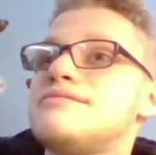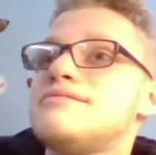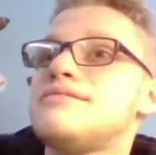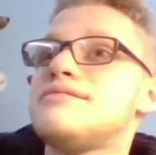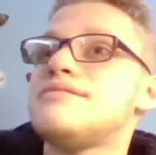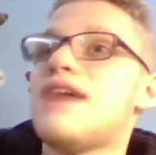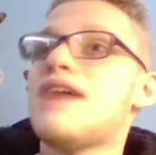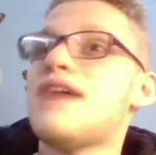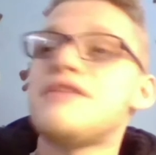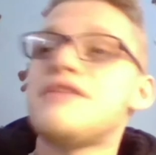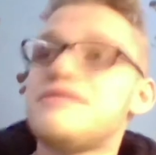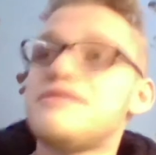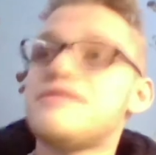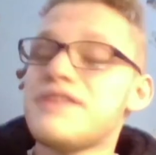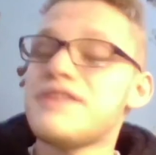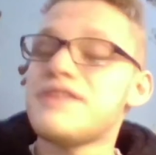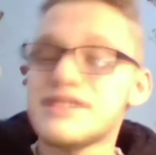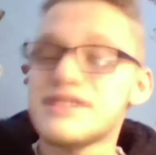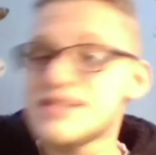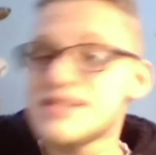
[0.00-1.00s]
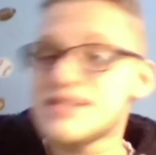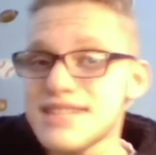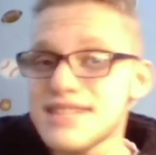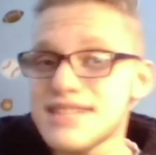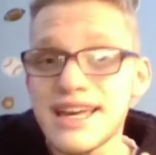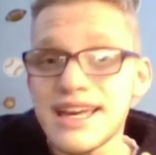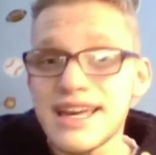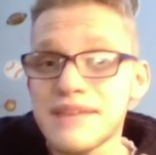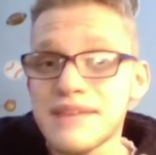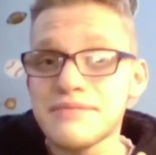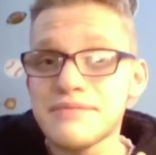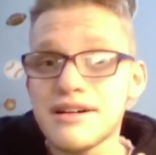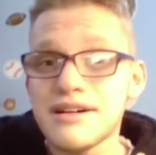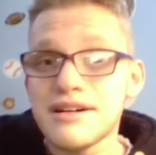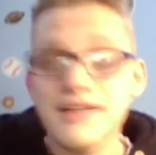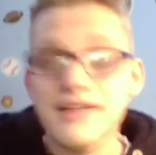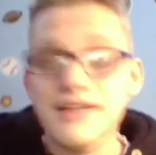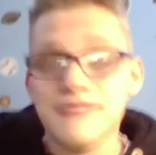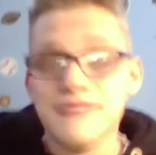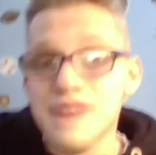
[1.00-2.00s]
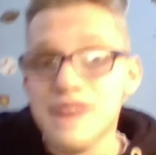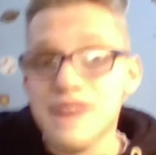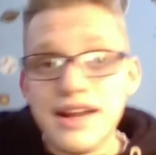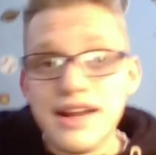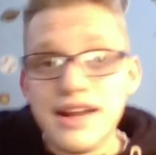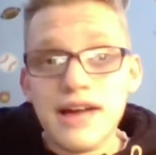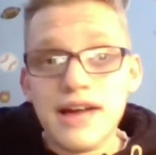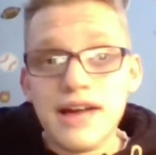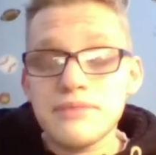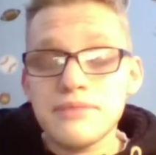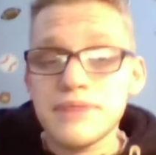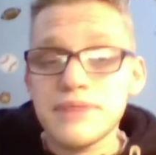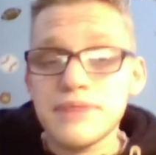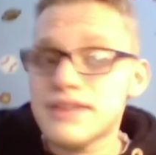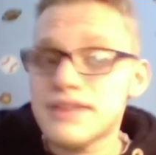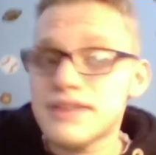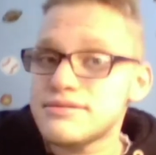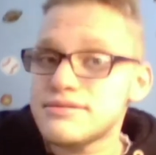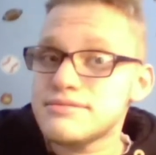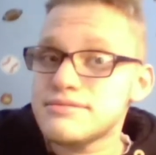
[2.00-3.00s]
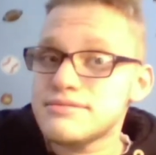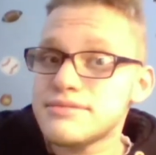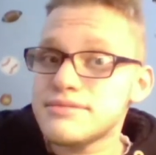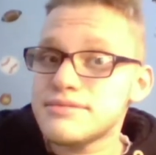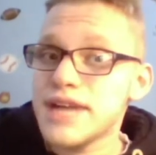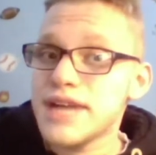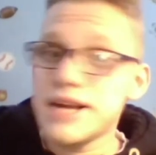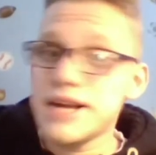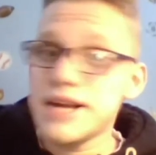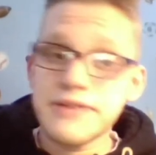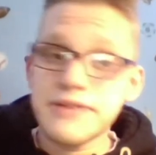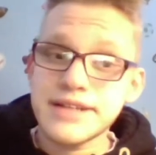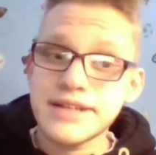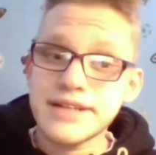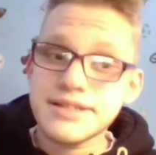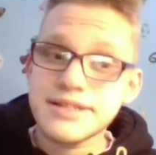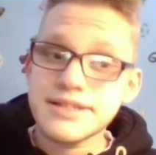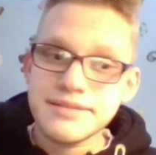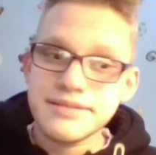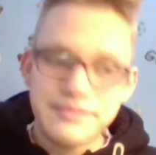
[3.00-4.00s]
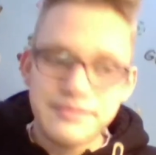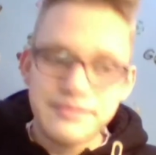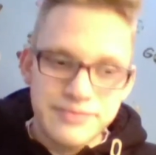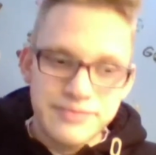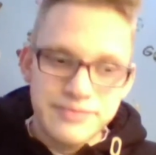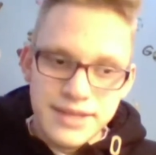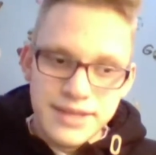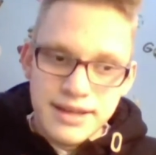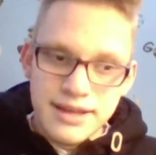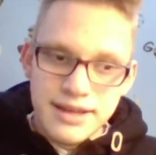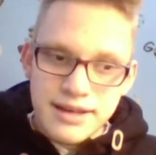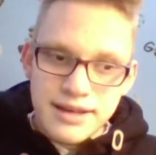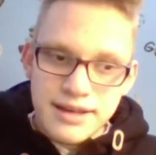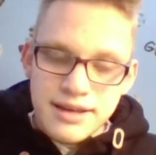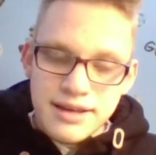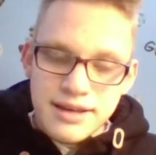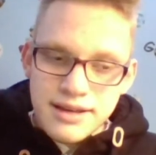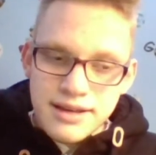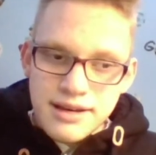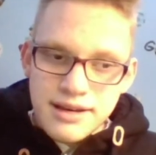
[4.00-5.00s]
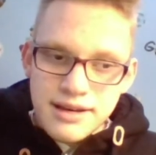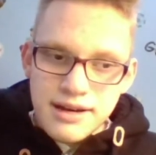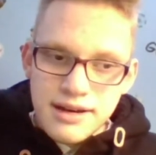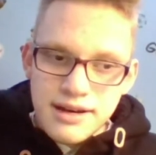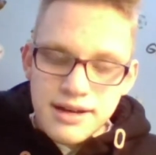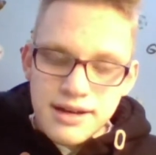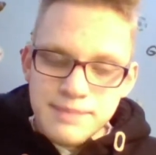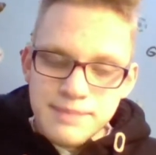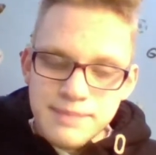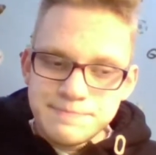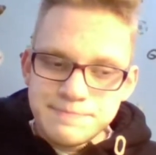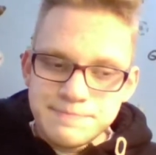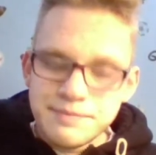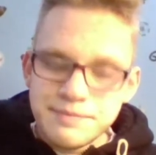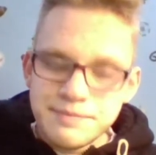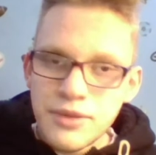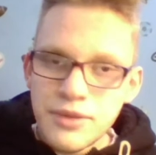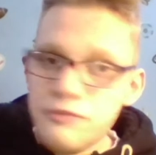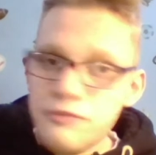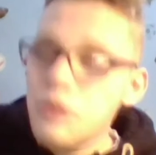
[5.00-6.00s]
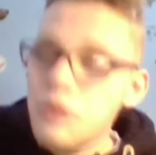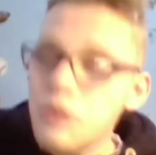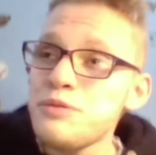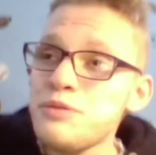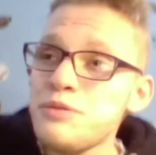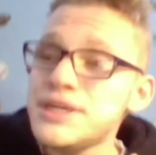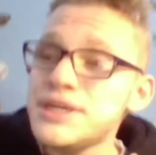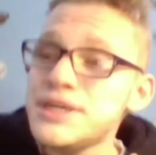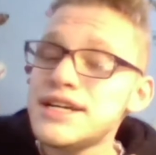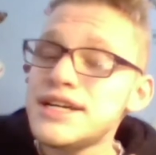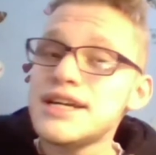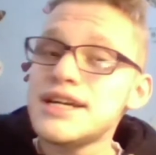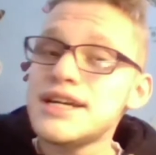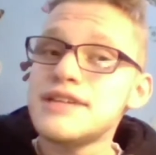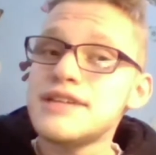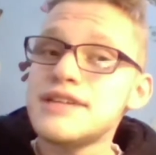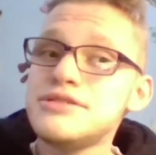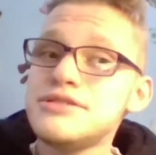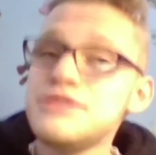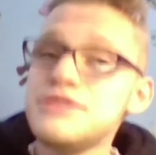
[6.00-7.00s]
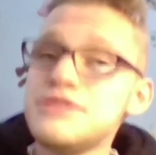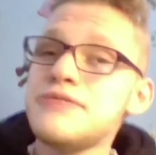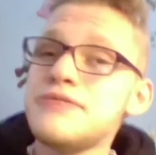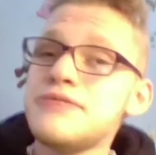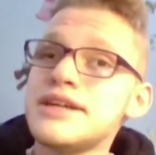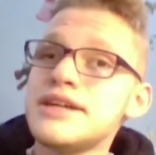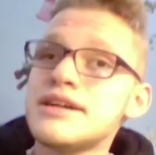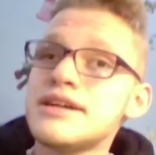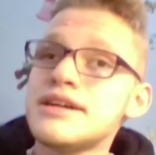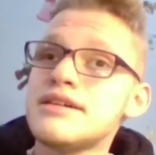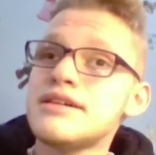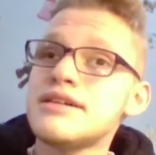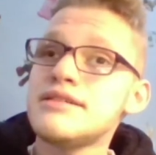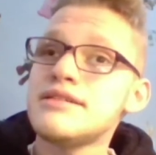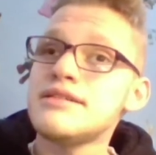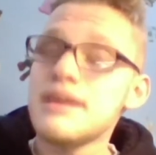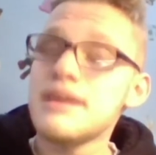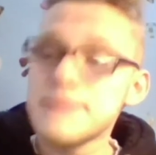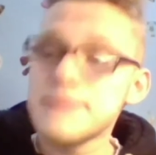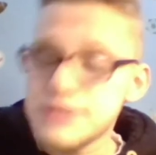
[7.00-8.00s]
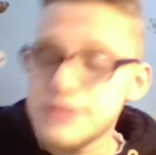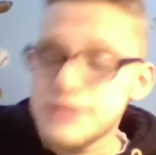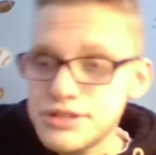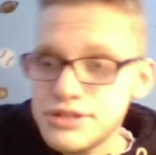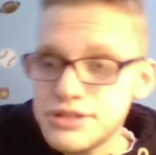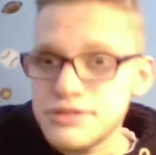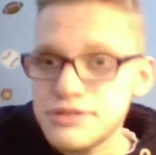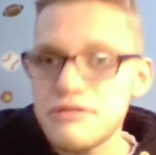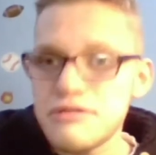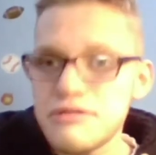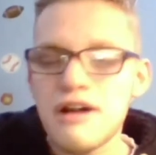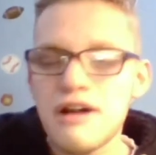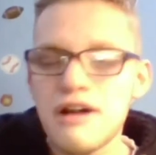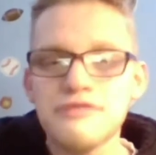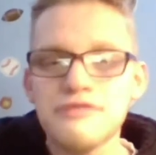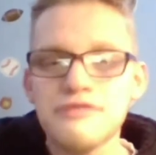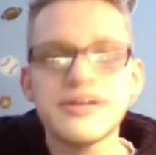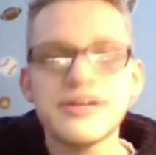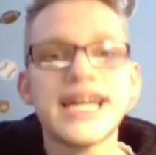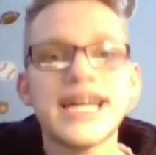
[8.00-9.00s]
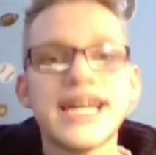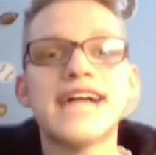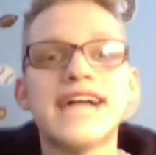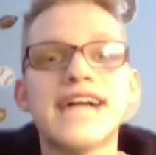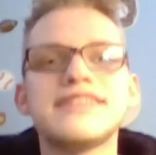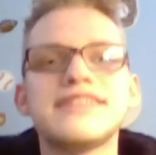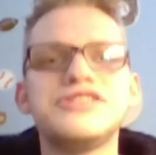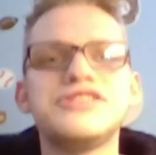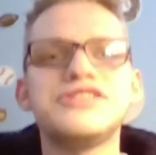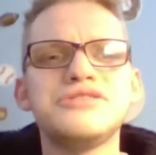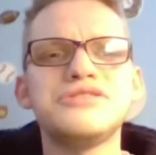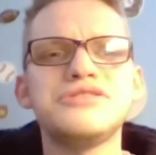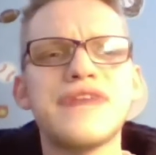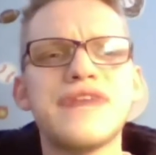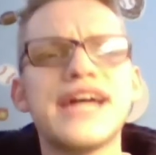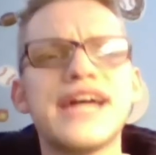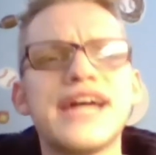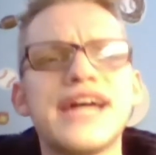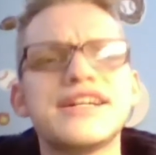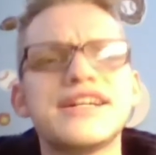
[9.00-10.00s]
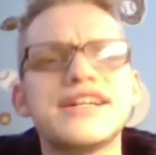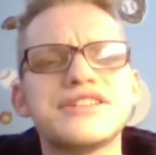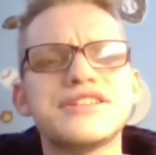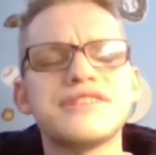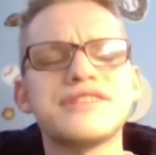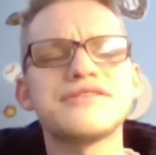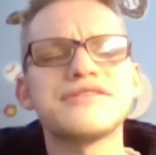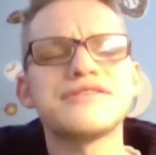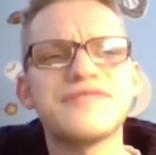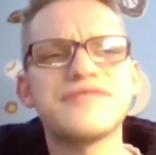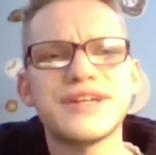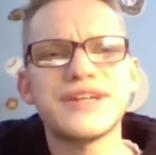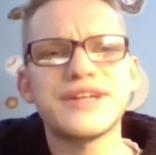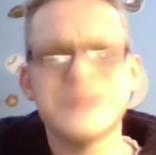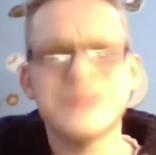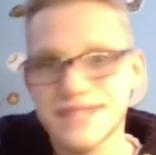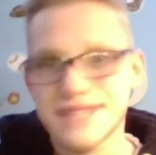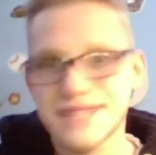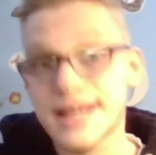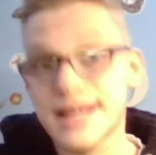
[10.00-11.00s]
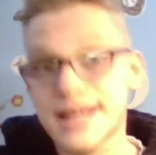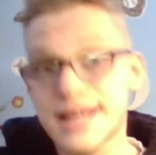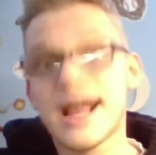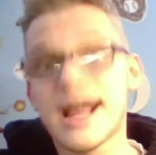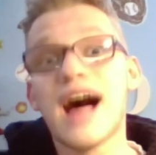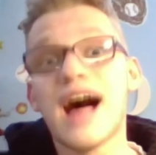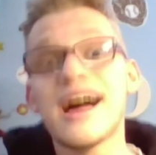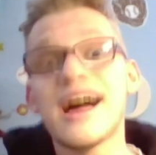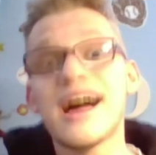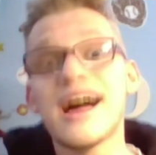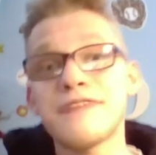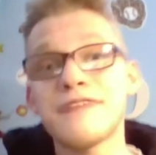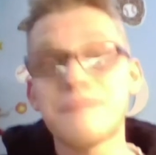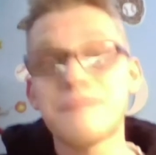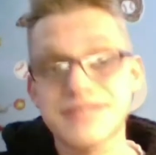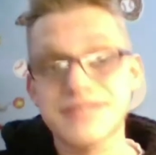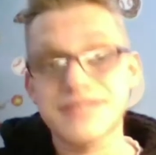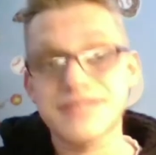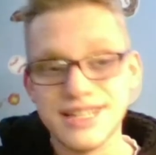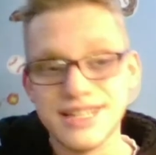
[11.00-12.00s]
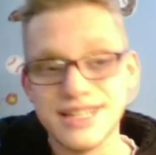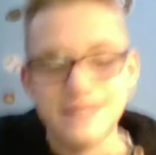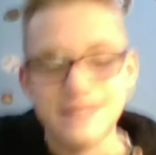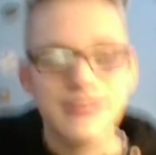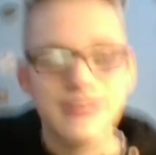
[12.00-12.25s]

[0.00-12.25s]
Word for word: I don't know if I'm gonna see him again right now. But anyways, we'll be doing number 2 of reacting to AHL's videos that I was in